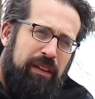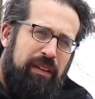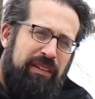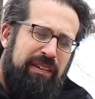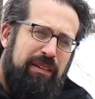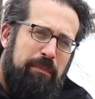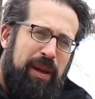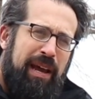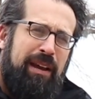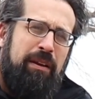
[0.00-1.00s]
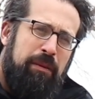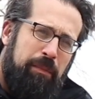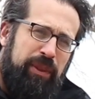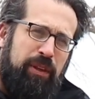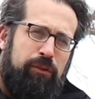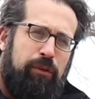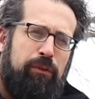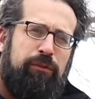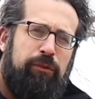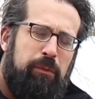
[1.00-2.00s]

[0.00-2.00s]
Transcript: This isn't bad, but there's room for